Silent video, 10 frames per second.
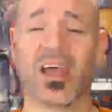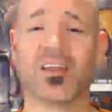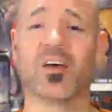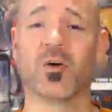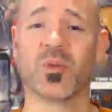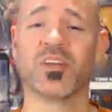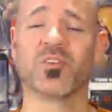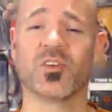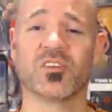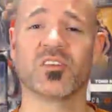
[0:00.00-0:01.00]
and
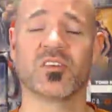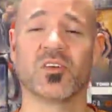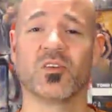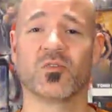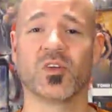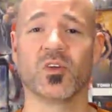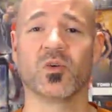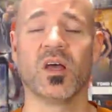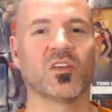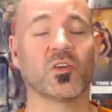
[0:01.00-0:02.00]
Hellblazer is the series for
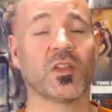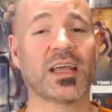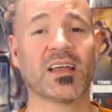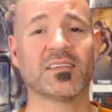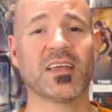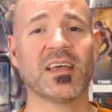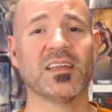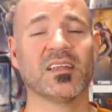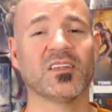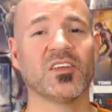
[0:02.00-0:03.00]
you. So like I
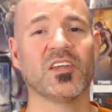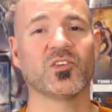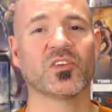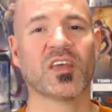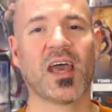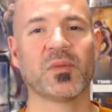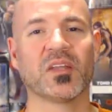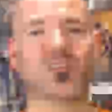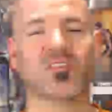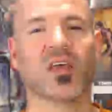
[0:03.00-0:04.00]
said, Dangerous
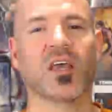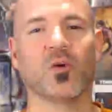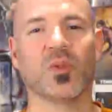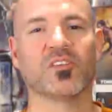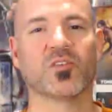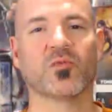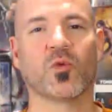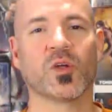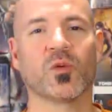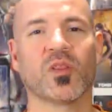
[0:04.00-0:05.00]
Habits, Hellblazer
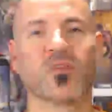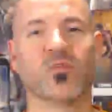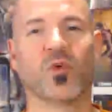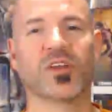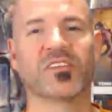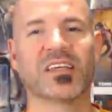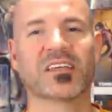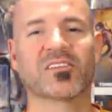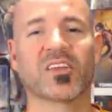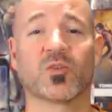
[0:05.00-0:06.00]
41 through
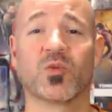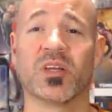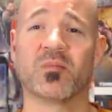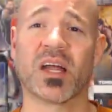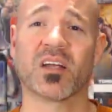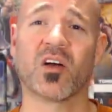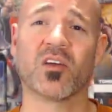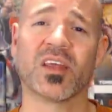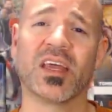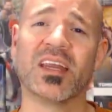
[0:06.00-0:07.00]
46, written by
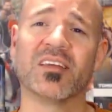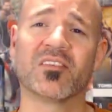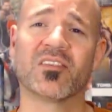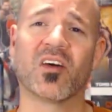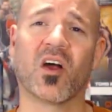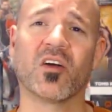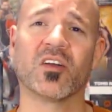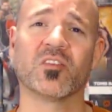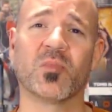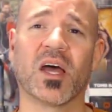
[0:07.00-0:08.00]
Garth Ennis. The
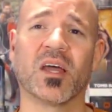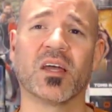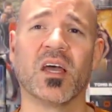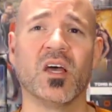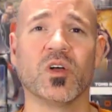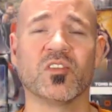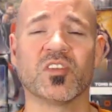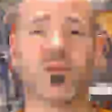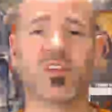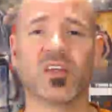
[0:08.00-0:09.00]
art is by Will
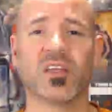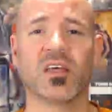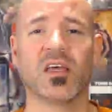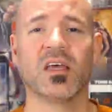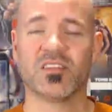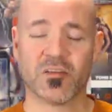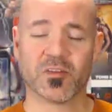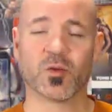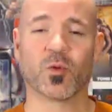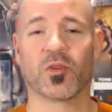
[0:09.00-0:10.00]
Simpson.
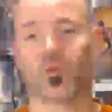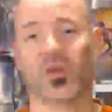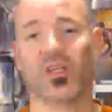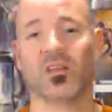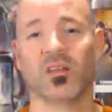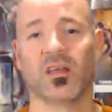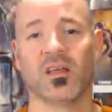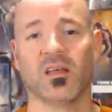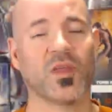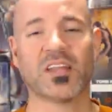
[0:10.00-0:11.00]
Definitely worth a read.
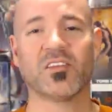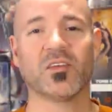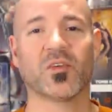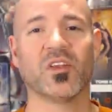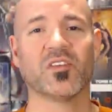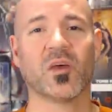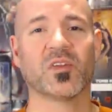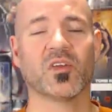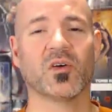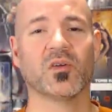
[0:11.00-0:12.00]
So that's it for this
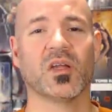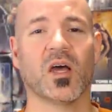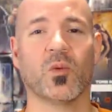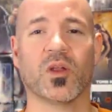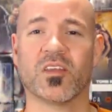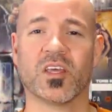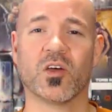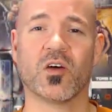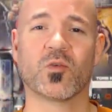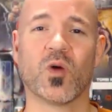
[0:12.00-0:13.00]
episode. I want to thank
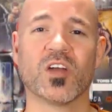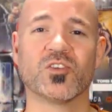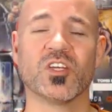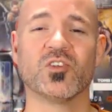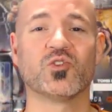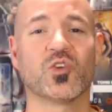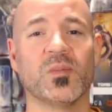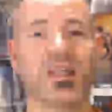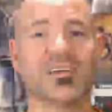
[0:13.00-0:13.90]
you all for watching. Join me